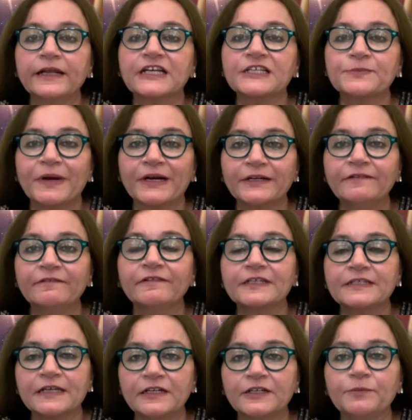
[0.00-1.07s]
expected
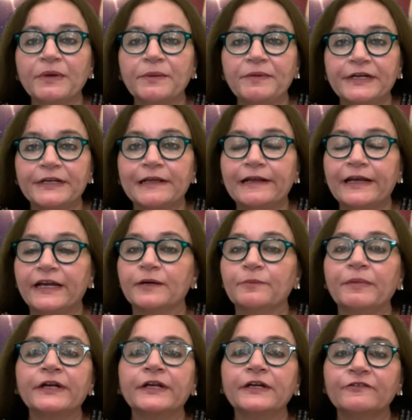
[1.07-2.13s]
result may be
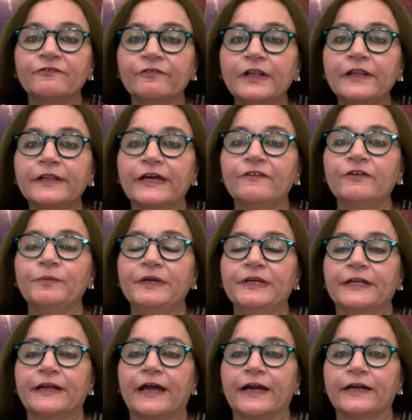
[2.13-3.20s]
delayed, but it will never be
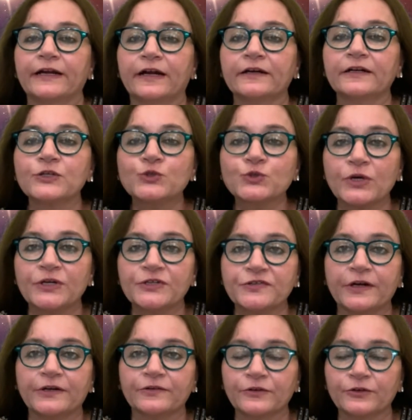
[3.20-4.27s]
denied under
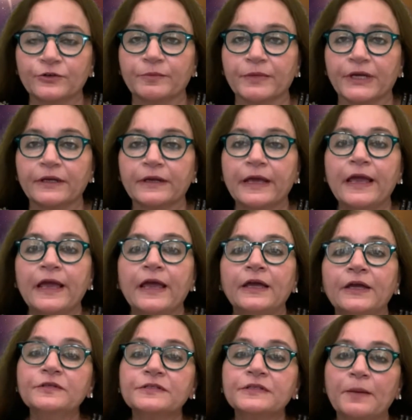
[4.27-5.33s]
Saturn domain.
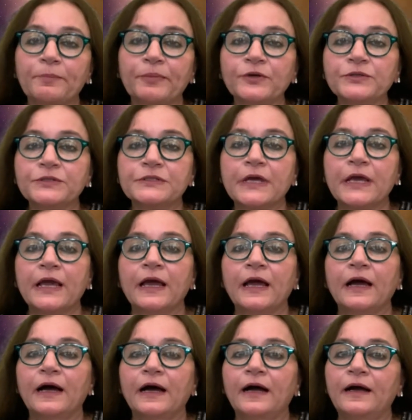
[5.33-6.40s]
Now suppose
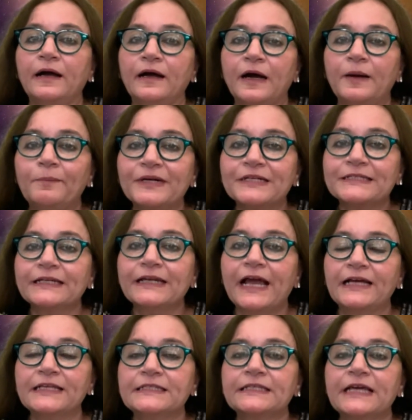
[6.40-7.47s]
a person
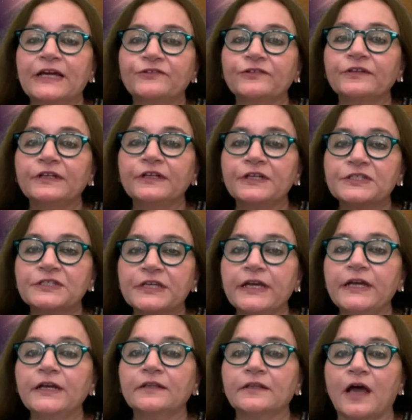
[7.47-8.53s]
has Saturn in his
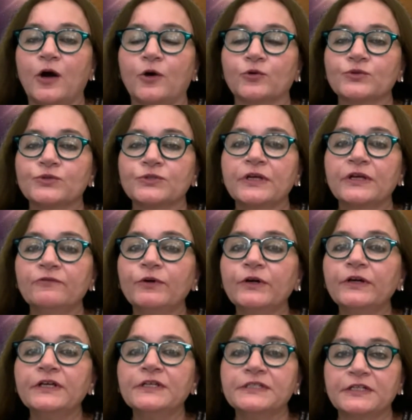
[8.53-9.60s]
8th house, then
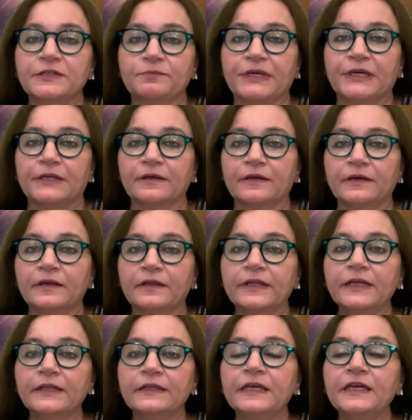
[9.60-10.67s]
what does it mean?
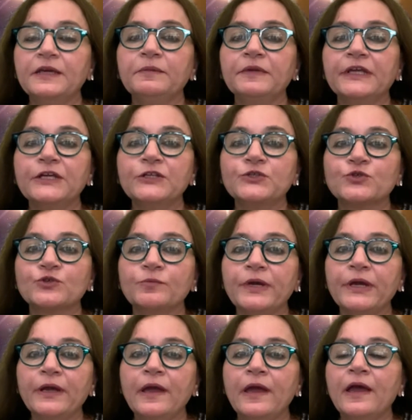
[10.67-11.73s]
That he needs to
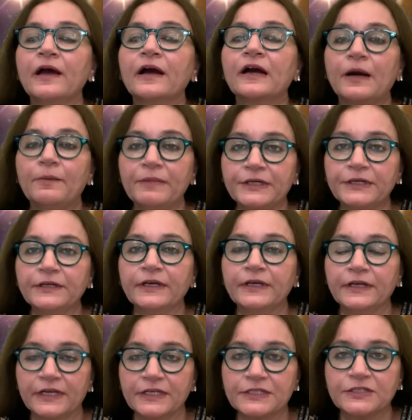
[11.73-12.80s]
be committed
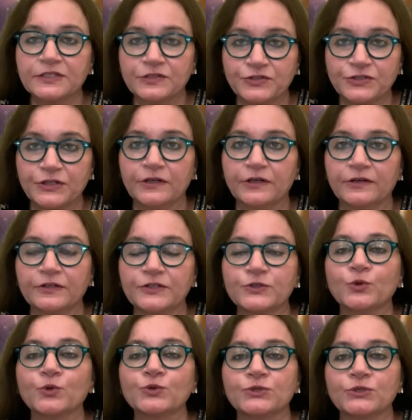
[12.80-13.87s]
in his shared
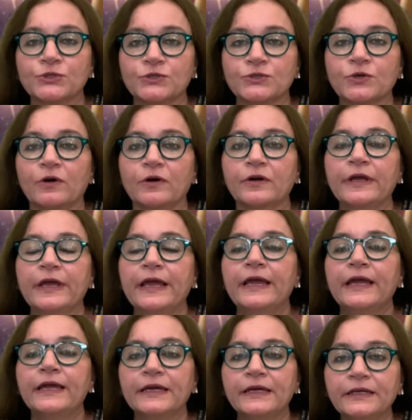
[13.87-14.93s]
resources, or
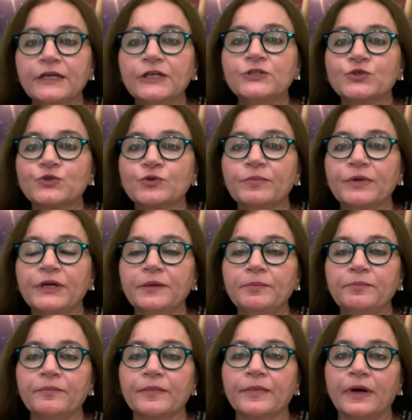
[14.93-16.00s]
he needs to
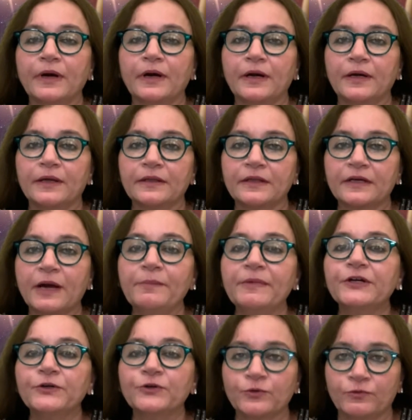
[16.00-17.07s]
be
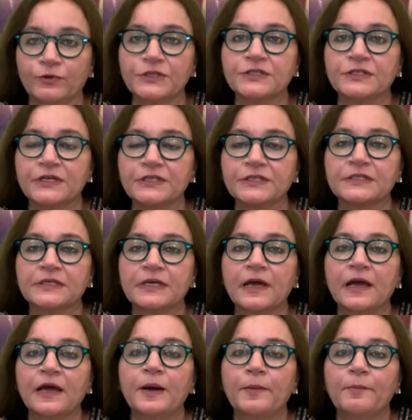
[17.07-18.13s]
committed towards his
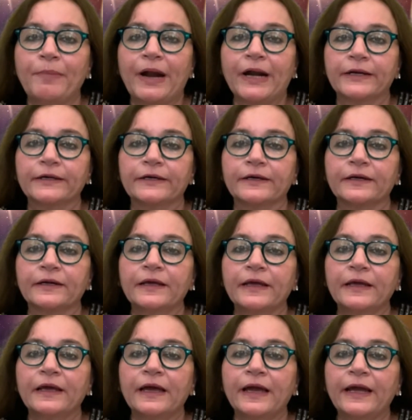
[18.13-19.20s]
partner.
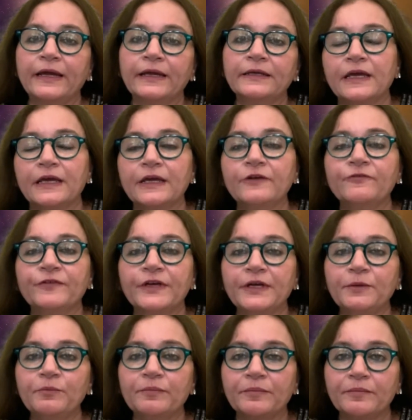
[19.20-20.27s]
And if
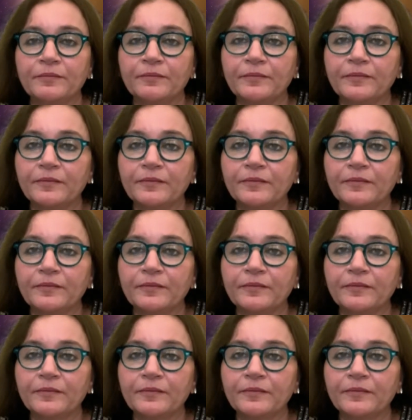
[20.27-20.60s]
he